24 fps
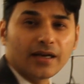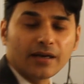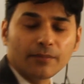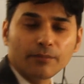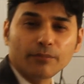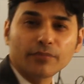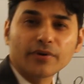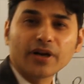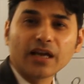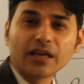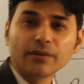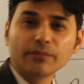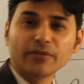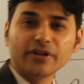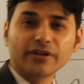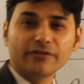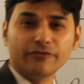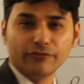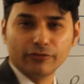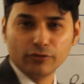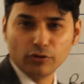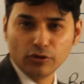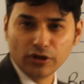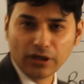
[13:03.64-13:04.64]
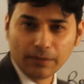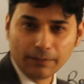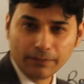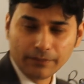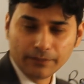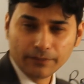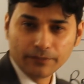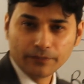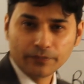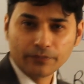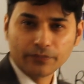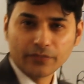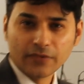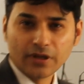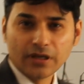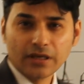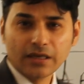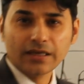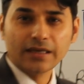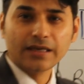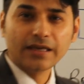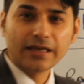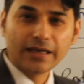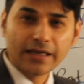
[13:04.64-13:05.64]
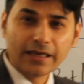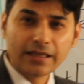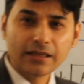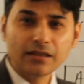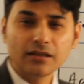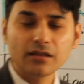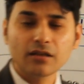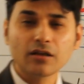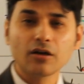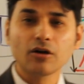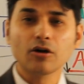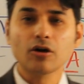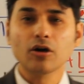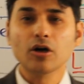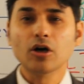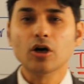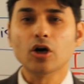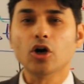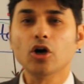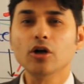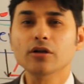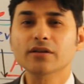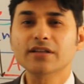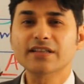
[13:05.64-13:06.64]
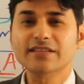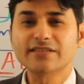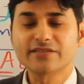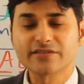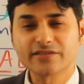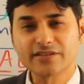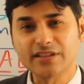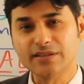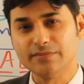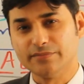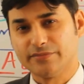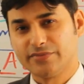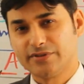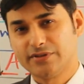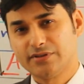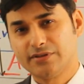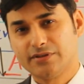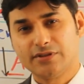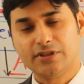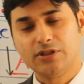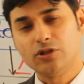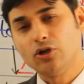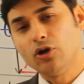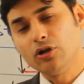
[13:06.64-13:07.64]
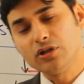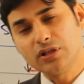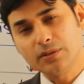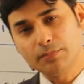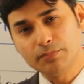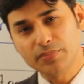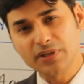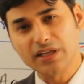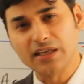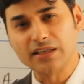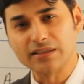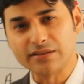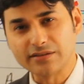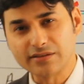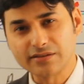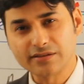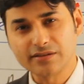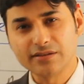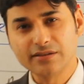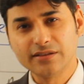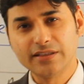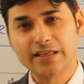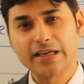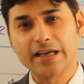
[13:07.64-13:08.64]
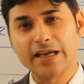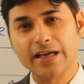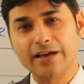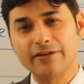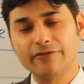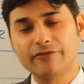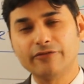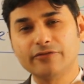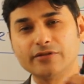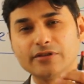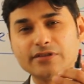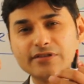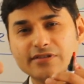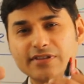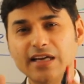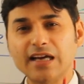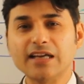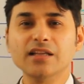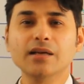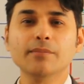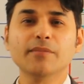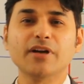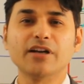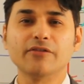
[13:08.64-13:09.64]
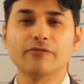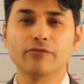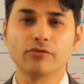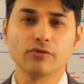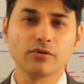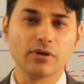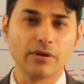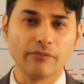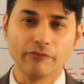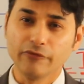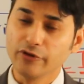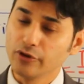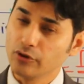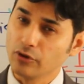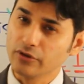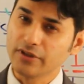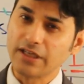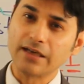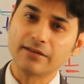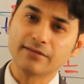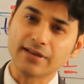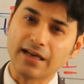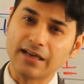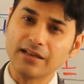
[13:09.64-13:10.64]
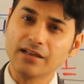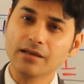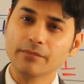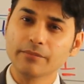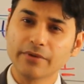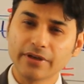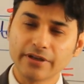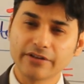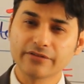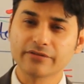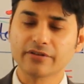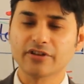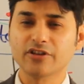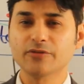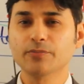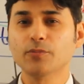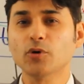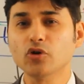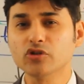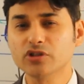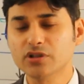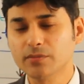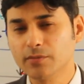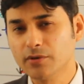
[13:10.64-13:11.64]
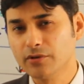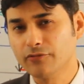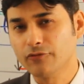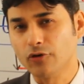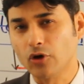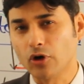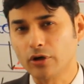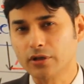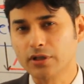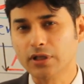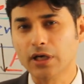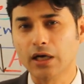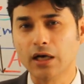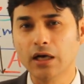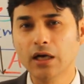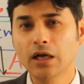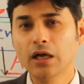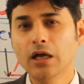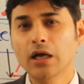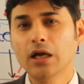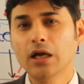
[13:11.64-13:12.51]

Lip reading: and primary phloem. In all the stems, in all the plants, they have xylem and phloem. We know that xylem is responsible for the